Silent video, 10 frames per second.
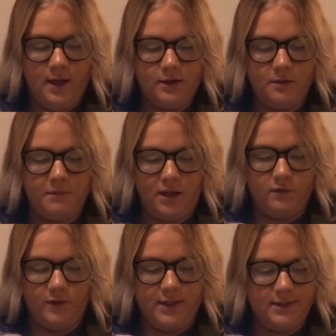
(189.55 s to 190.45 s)
The main
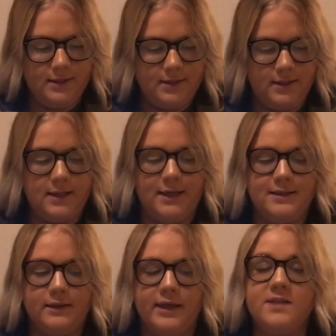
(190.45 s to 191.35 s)
reasons is that
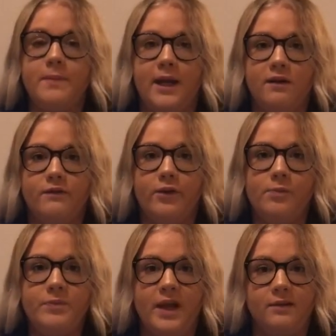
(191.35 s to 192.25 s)
it's less painful
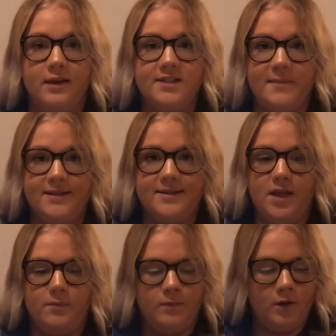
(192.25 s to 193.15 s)
and less messy.